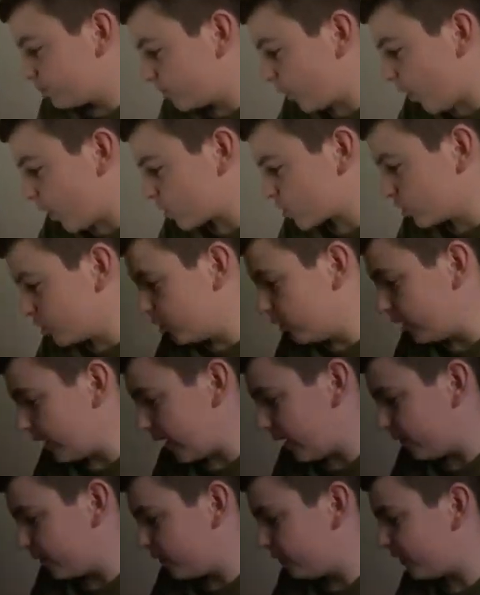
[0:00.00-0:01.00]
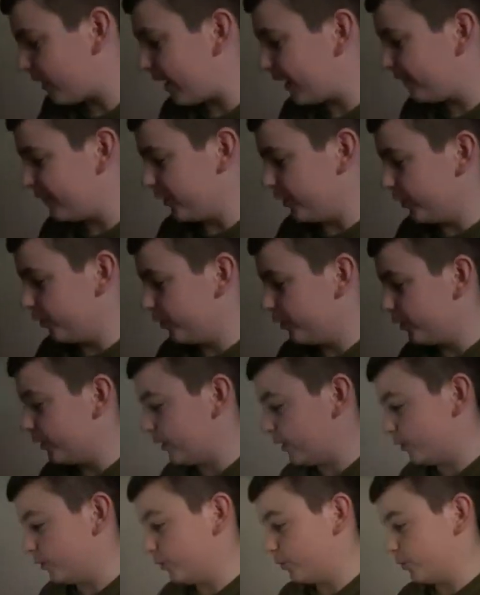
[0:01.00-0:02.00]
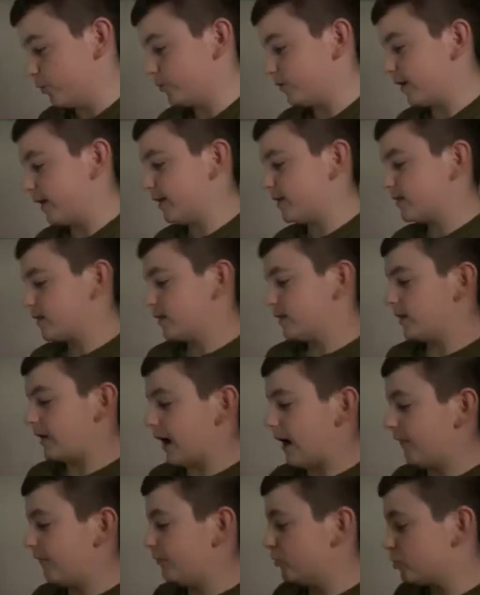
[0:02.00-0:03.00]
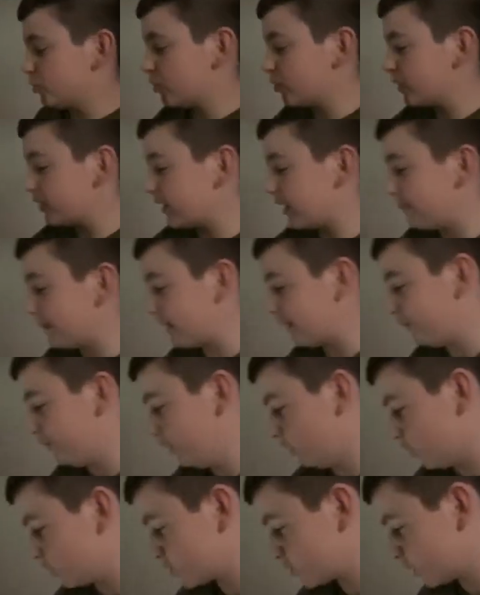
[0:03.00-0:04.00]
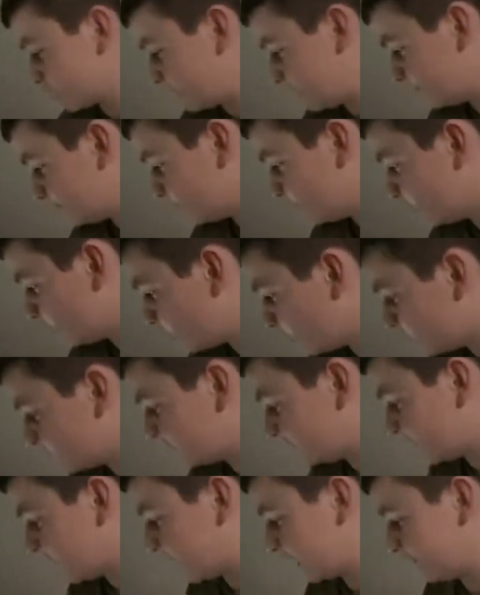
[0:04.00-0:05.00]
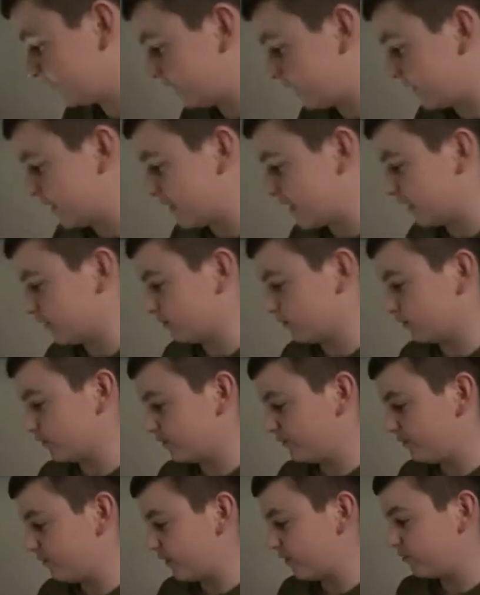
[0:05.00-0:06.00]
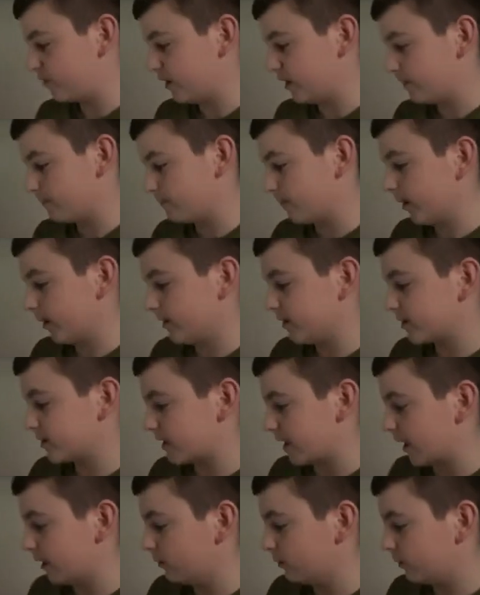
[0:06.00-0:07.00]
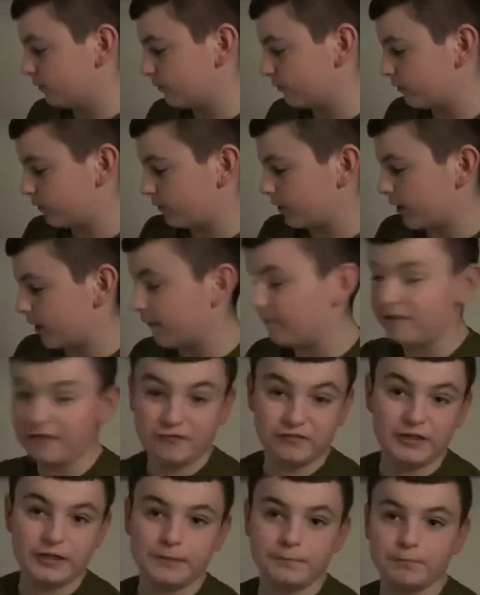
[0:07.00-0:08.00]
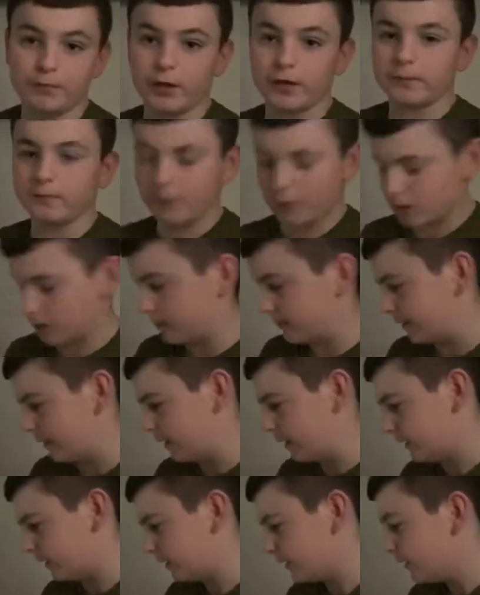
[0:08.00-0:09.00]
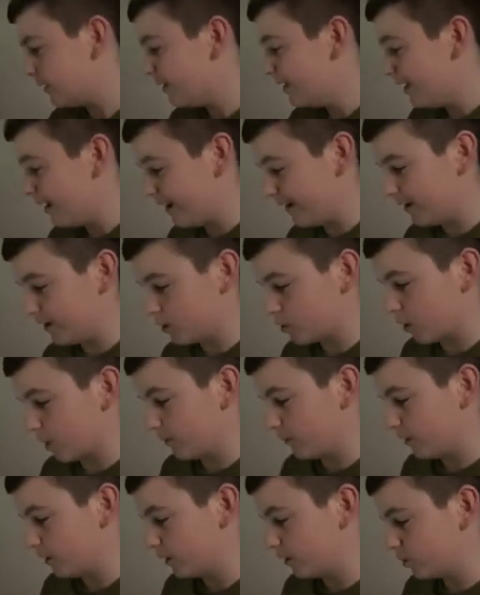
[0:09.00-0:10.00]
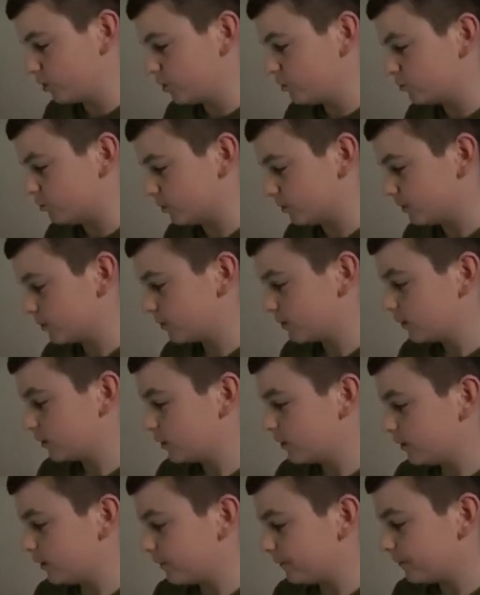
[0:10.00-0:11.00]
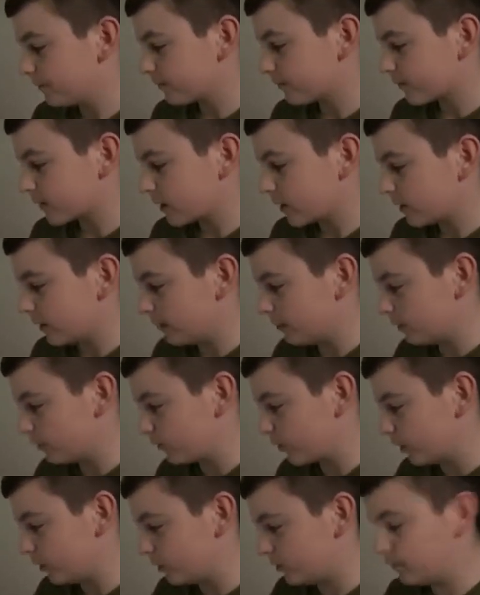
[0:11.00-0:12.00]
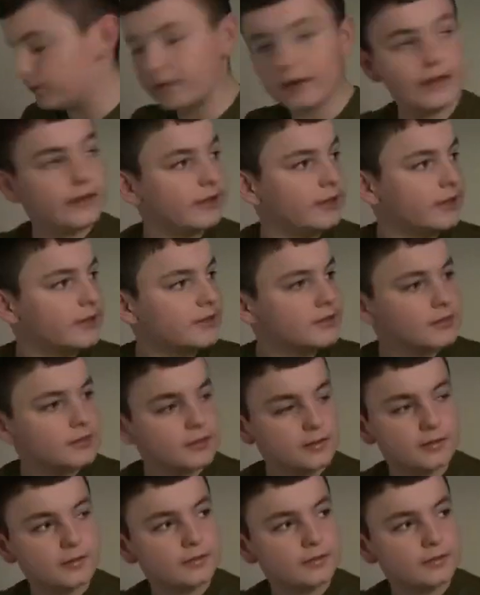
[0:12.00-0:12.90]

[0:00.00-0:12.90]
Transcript: Barcelona, 5 and 0 and 0, right? They haven't drawn a game, they haven't lost a game, they've won all five, and they're on 15 points out of a 15 point possibility, and in top of the group. Then we've got Juventus.